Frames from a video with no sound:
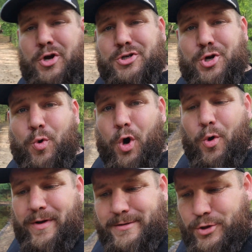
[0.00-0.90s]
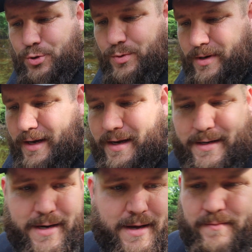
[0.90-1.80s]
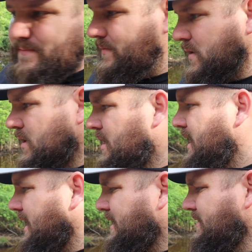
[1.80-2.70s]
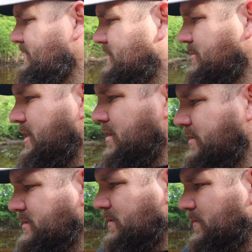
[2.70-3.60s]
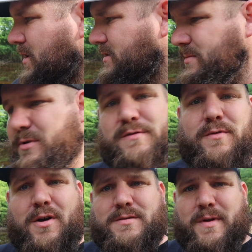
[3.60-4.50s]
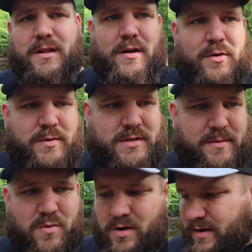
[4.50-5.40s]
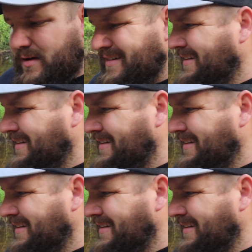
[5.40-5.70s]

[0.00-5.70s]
grow into. And hey, simmer down all these little frogs. There's a bunch of frogs make a lot of noise as I'm walking.